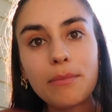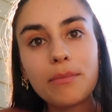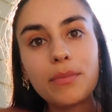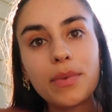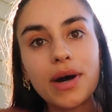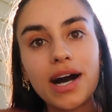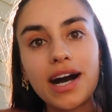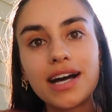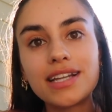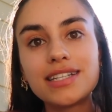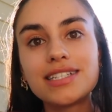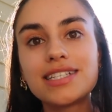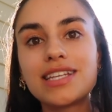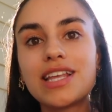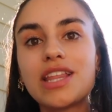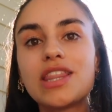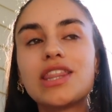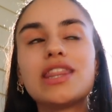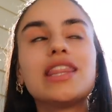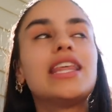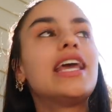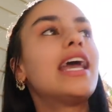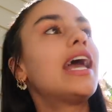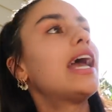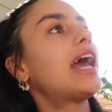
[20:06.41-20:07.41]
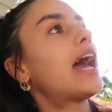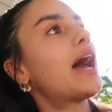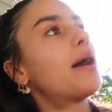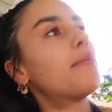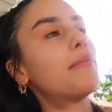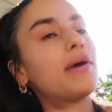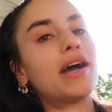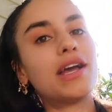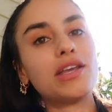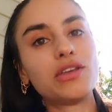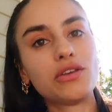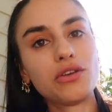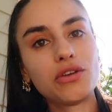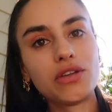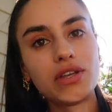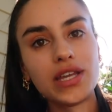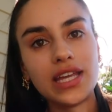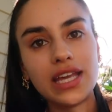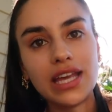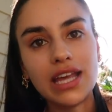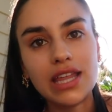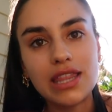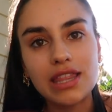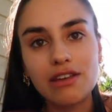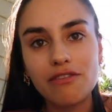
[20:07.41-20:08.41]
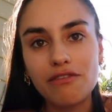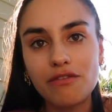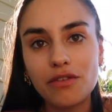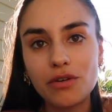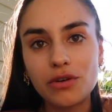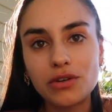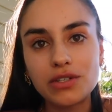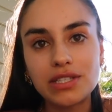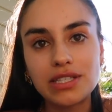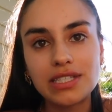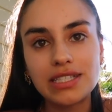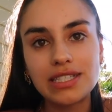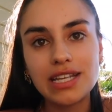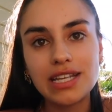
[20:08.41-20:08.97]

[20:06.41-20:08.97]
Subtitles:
But at my uni, the 4